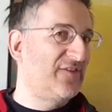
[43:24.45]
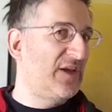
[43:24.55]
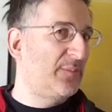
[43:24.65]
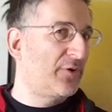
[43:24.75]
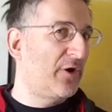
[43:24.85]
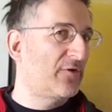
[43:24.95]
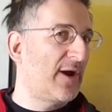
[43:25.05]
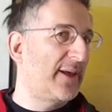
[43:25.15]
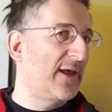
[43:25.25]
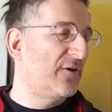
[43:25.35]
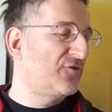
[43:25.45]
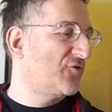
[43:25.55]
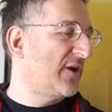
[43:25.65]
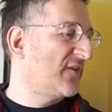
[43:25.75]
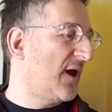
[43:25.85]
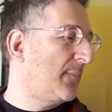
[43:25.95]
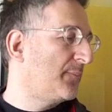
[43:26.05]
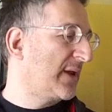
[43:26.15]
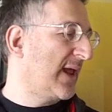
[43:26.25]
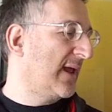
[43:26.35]
deprogramming her strict
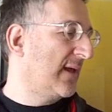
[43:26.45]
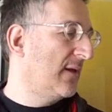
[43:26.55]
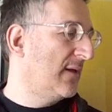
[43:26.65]
upbringing.